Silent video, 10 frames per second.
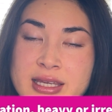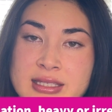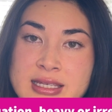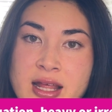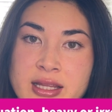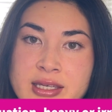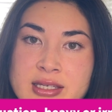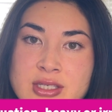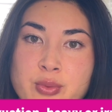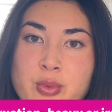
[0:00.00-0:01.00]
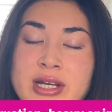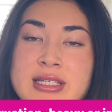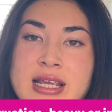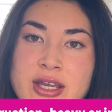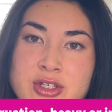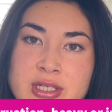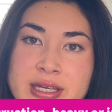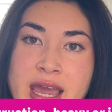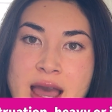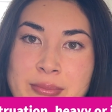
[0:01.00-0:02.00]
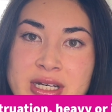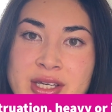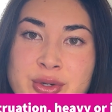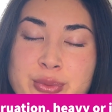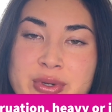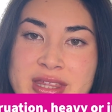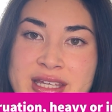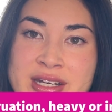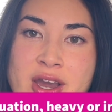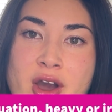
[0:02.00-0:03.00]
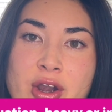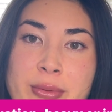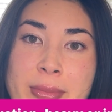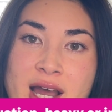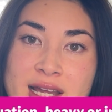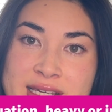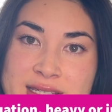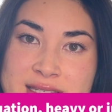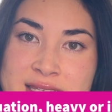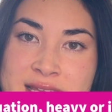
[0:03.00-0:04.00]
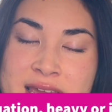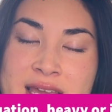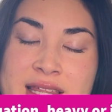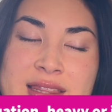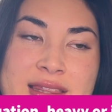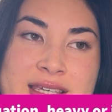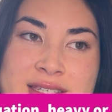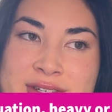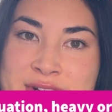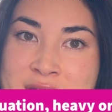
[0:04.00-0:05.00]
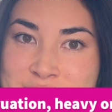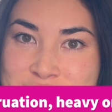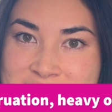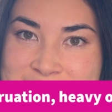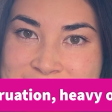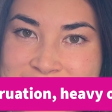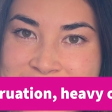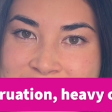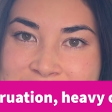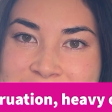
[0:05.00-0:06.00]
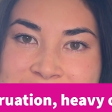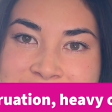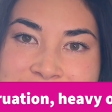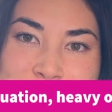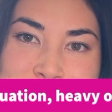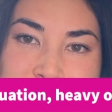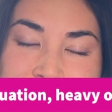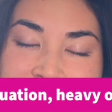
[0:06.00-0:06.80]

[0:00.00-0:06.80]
in telling us what is actually happening within our bodies. These are not just things that we should